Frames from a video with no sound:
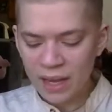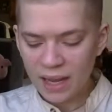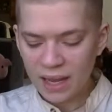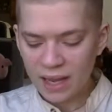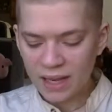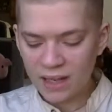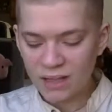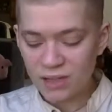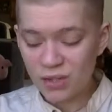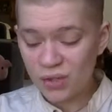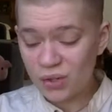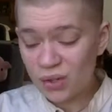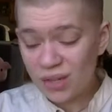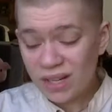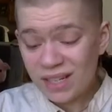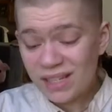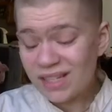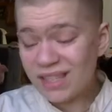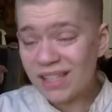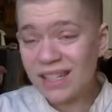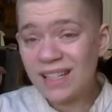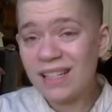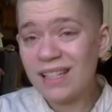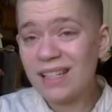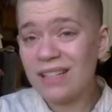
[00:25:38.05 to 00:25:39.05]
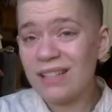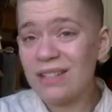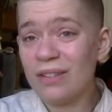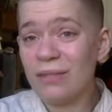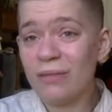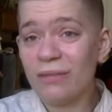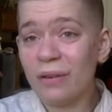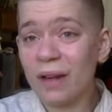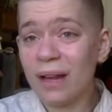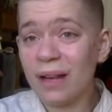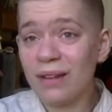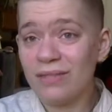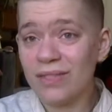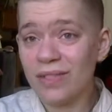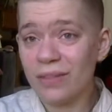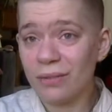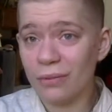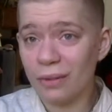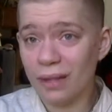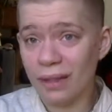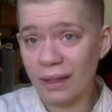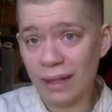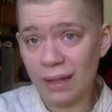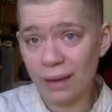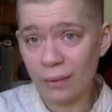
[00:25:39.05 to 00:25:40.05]
and it's translated into five
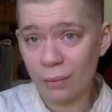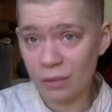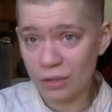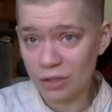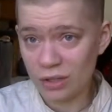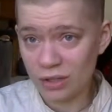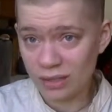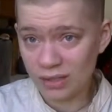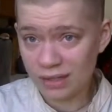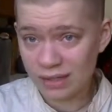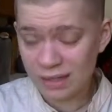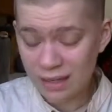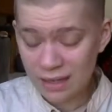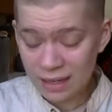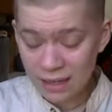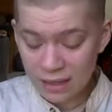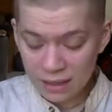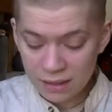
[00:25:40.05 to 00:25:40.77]
different languages.